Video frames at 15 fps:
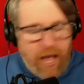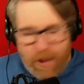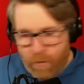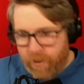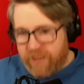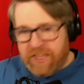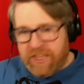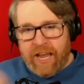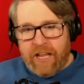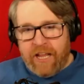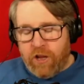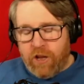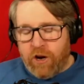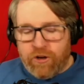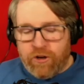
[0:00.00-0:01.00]
With a
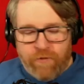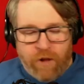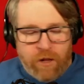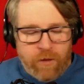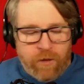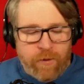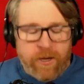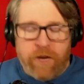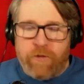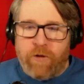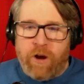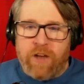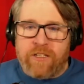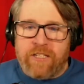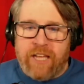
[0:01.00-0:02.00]
large following
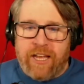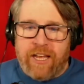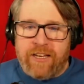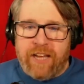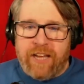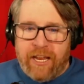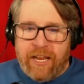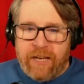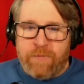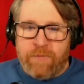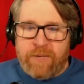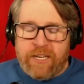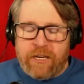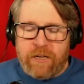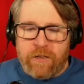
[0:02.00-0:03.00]
across Canada and
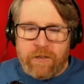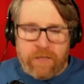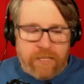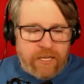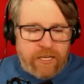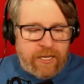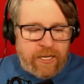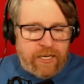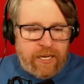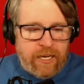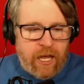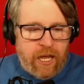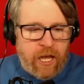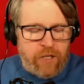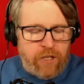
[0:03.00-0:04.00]
particularly in
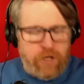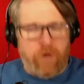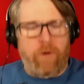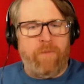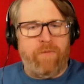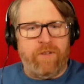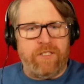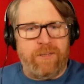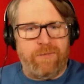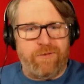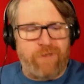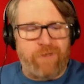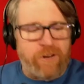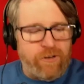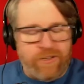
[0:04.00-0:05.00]
Europe for some
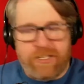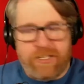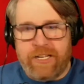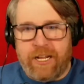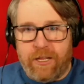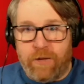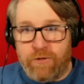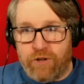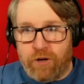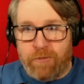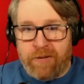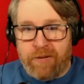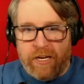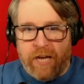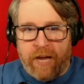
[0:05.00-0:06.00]
strange reason. Hello,
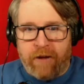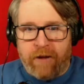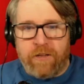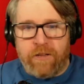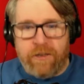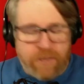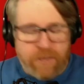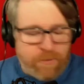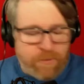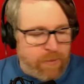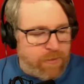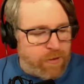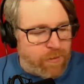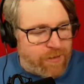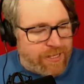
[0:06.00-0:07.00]
Germany and Ireland, to the
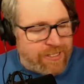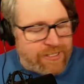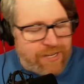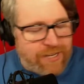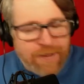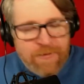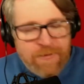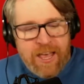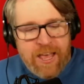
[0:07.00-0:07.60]
people who are listening.